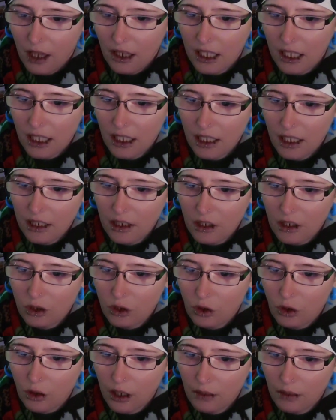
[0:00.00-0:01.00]
These
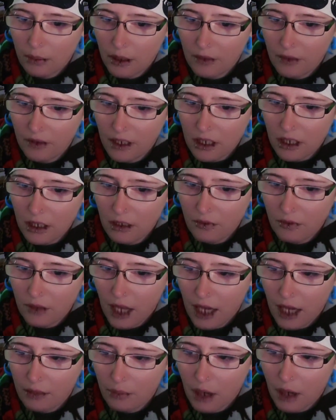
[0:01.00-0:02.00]
join previously
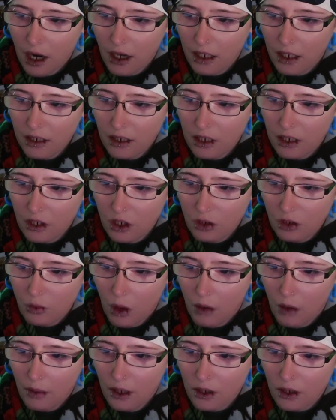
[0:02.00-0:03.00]
flagged products such as
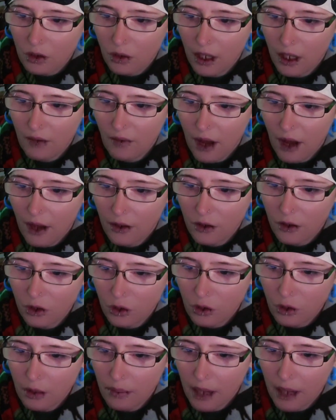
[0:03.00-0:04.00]
Walmart's Great Value
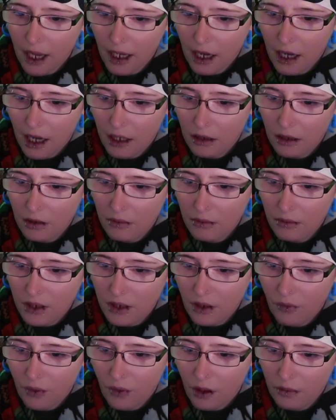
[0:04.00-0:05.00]
shrimp and items
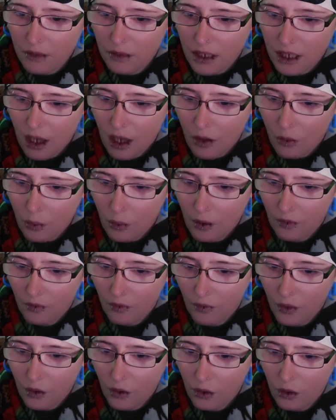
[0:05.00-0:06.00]
from Southwind
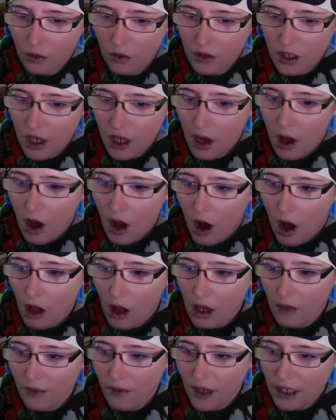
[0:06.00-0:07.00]
Foods.
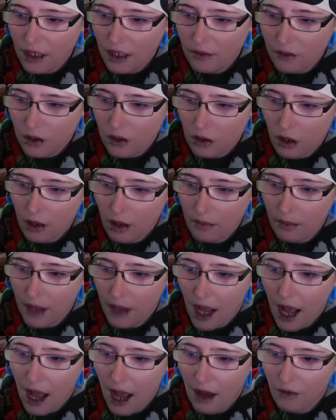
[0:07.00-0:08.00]
All affected shrimp
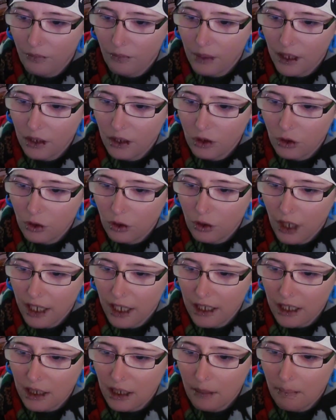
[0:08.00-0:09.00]
have been
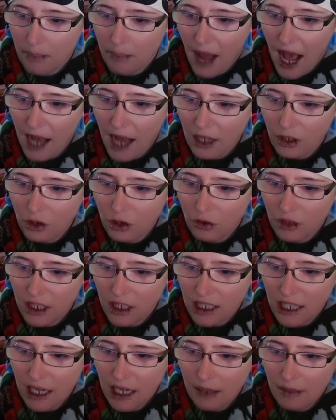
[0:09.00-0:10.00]
traced back to the
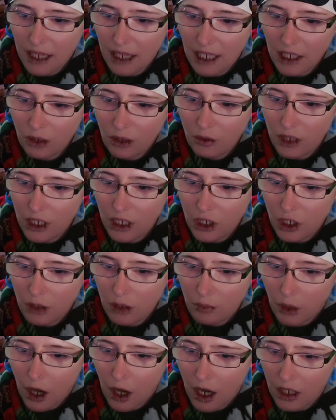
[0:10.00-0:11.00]
same
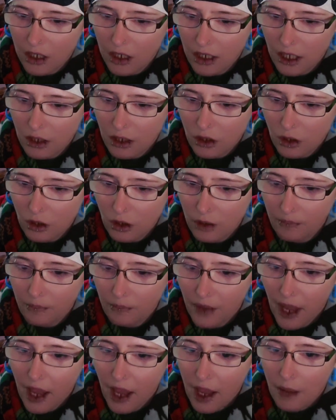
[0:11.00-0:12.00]
Indonesian processor,
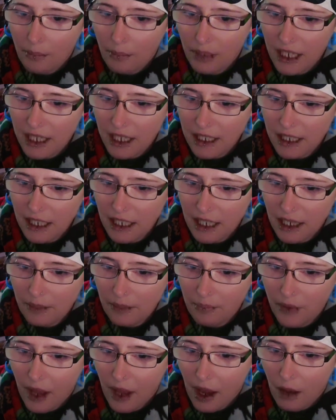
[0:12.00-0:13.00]
PT,
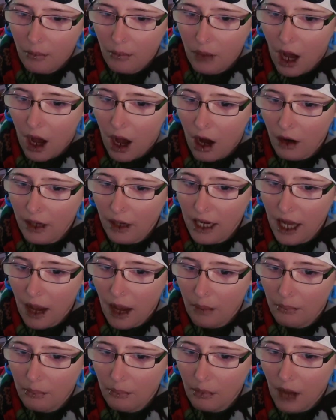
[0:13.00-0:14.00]
Bahari
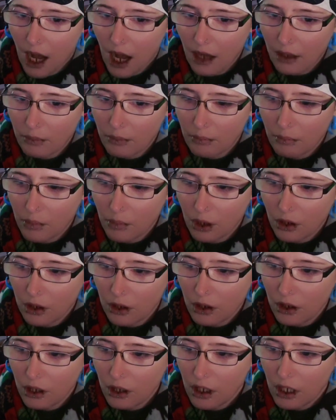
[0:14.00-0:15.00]

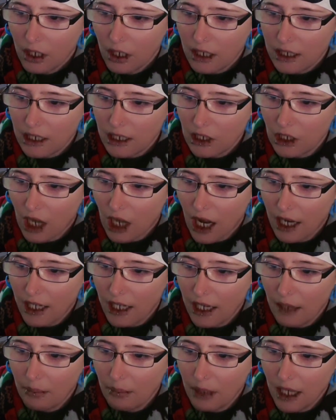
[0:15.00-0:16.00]
Makmur
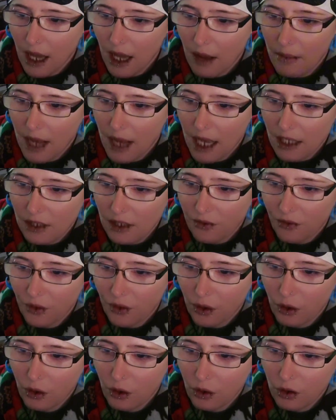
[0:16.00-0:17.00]
Sajadi, BMS
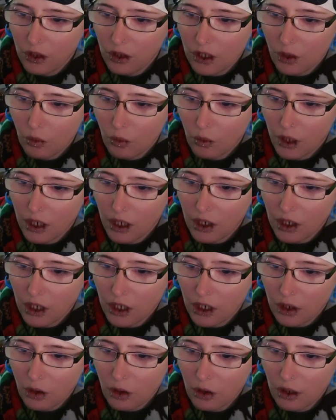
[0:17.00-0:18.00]
Foods, which
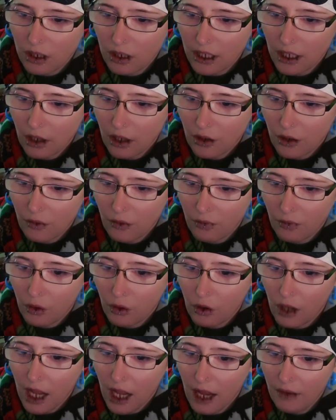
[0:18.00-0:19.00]
is currently under
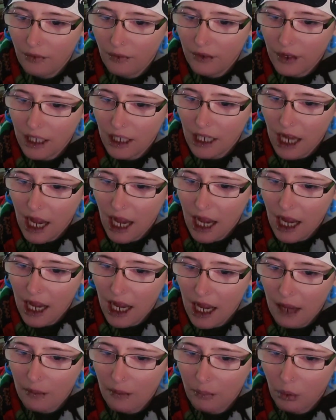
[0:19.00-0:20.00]
full FDA
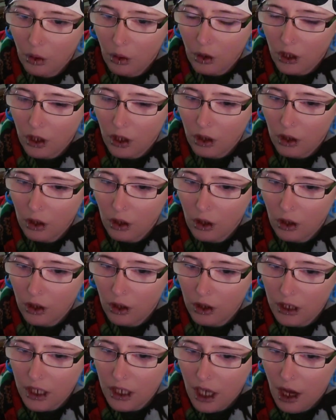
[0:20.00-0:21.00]
import
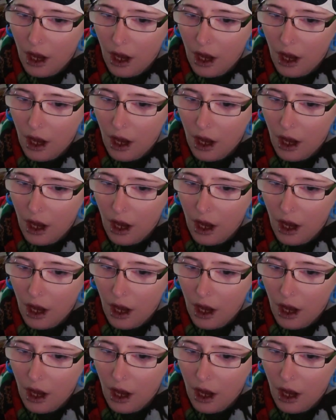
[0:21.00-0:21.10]
alert.